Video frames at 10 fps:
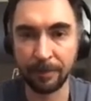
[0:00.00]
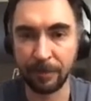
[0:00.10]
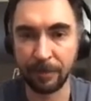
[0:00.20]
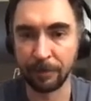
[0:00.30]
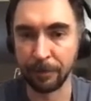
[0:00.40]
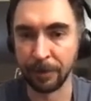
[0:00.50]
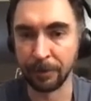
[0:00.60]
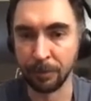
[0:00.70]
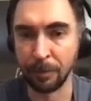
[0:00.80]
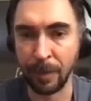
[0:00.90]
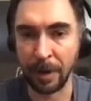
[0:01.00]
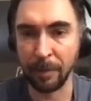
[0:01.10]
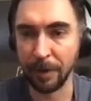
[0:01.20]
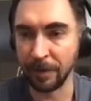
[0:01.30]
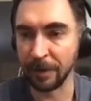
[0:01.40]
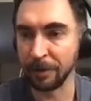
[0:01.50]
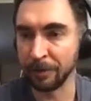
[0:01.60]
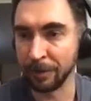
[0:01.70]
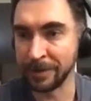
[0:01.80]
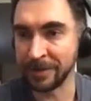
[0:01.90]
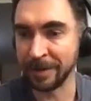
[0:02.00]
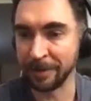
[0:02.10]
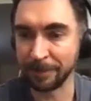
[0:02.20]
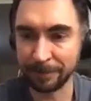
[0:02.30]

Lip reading: feel free to mail me. Thank you for listening.